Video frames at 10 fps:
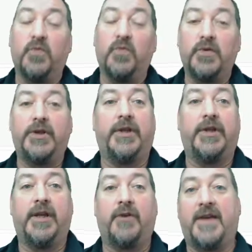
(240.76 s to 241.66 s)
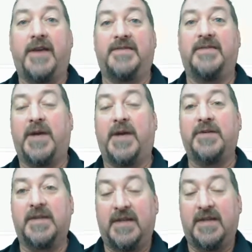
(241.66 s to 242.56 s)
really a crisis about
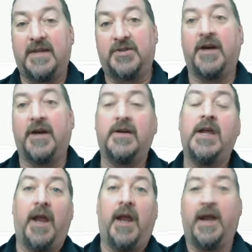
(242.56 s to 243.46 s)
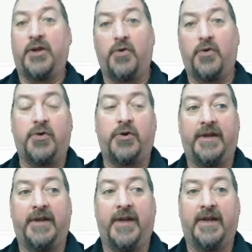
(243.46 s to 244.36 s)
the seating chart and
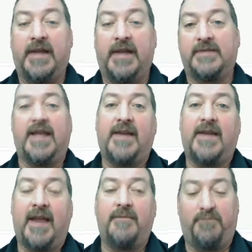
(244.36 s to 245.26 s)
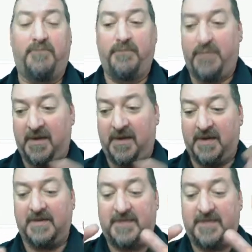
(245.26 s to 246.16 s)
cohorting, and kids had to be
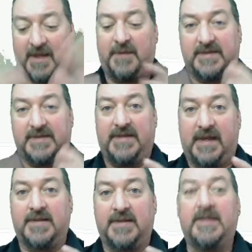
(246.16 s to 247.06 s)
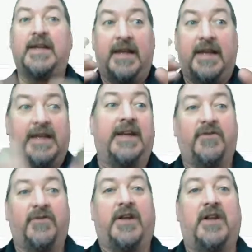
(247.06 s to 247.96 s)
in the same seat in
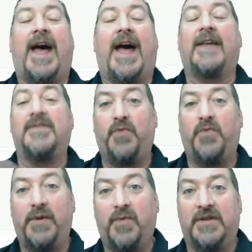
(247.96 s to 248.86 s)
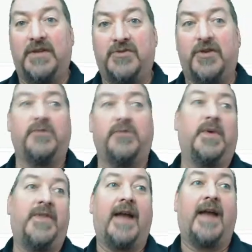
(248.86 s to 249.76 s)
every class. So we really struggled
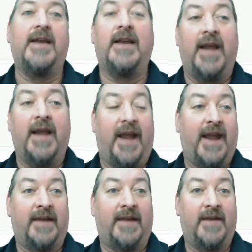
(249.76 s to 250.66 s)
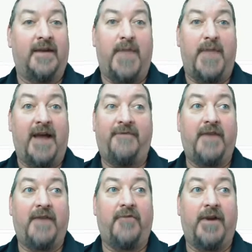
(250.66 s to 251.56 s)
with that. And my
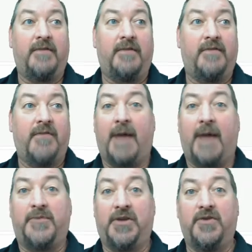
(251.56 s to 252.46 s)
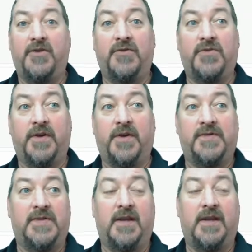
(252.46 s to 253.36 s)
favorite app to use
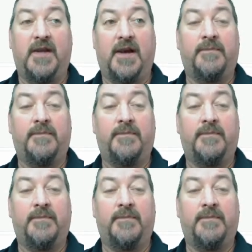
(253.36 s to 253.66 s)
was the